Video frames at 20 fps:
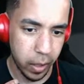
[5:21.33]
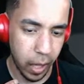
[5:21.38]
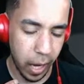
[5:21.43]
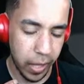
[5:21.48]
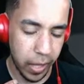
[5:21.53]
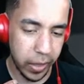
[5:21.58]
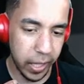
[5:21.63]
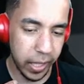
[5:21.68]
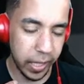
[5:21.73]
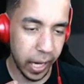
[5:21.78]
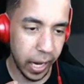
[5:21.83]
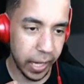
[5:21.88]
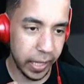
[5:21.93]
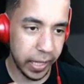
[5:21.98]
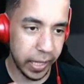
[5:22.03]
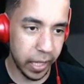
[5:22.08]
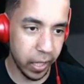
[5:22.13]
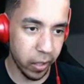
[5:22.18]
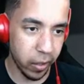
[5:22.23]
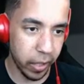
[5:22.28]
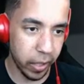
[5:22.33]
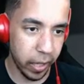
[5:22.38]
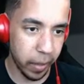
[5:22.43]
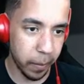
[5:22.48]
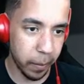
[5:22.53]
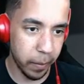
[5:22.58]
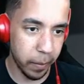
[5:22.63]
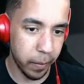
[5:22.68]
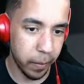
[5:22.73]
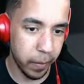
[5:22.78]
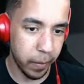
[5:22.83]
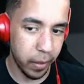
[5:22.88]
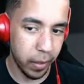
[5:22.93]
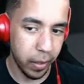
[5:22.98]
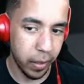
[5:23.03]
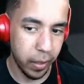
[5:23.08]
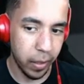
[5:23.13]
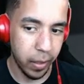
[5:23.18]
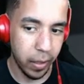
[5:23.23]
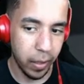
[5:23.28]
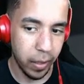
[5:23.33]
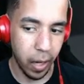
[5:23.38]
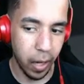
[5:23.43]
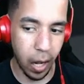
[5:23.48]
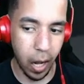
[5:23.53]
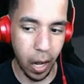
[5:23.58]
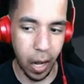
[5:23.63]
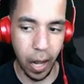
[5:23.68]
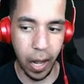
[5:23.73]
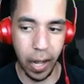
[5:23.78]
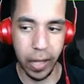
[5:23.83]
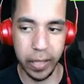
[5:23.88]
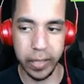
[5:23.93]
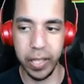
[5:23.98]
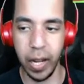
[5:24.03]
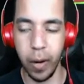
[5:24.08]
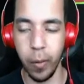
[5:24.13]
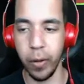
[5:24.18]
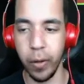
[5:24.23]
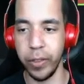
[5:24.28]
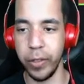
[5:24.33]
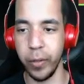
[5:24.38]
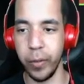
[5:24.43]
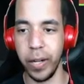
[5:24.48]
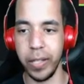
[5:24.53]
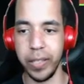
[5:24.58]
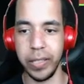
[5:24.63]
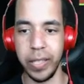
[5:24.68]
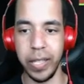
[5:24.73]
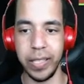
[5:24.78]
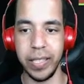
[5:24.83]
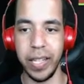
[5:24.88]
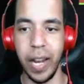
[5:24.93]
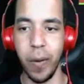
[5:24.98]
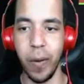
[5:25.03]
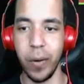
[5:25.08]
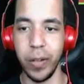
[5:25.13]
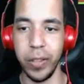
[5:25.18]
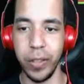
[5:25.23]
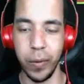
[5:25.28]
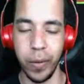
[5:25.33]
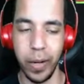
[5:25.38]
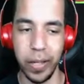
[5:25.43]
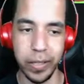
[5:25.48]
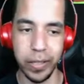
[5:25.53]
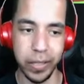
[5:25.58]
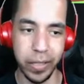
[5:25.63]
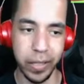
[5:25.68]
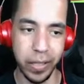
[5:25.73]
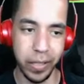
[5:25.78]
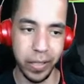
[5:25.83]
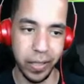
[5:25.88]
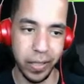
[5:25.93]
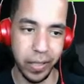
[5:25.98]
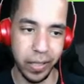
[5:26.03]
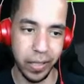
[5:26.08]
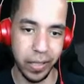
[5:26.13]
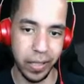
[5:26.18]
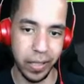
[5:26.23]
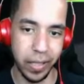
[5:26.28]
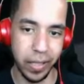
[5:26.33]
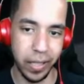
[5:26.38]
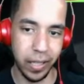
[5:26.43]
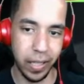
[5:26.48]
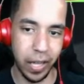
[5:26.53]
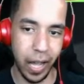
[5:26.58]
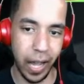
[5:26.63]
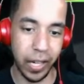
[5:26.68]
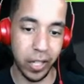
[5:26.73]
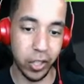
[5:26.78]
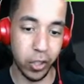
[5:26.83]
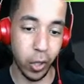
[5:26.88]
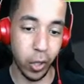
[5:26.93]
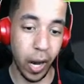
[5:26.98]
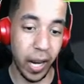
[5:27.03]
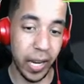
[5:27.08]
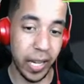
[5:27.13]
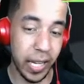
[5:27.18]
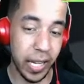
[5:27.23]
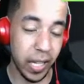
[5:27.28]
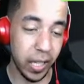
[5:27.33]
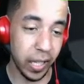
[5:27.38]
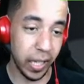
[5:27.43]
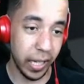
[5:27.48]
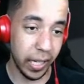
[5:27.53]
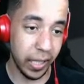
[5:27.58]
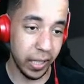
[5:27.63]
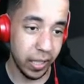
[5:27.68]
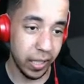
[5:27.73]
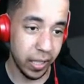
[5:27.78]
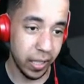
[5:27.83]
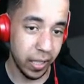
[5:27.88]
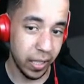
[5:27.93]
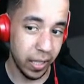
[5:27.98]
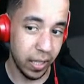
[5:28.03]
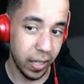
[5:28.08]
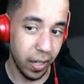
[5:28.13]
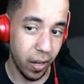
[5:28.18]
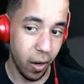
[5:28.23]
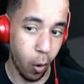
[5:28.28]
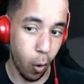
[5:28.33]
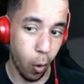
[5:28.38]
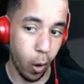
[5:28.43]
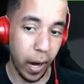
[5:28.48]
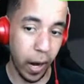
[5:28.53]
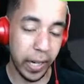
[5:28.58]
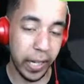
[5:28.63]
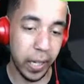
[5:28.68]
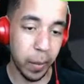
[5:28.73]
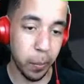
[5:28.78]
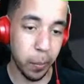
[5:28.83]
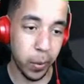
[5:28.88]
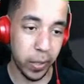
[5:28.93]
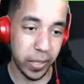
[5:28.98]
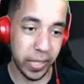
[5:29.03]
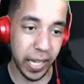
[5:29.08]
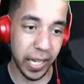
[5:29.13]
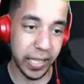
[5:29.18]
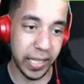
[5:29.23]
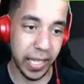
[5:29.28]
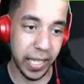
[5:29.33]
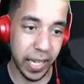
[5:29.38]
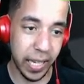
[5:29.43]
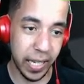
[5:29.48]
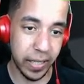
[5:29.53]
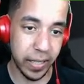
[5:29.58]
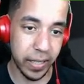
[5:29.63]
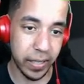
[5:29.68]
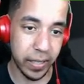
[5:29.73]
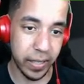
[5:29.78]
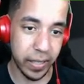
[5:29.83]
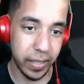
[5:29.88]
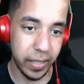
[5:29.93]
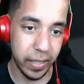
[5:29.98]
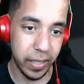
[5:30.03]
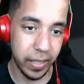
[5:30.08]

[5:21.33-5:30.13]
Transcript: I think I kill him. Ah, uh, it's not worth the risk. It's not worth the risk. I could try healing, or I can predict his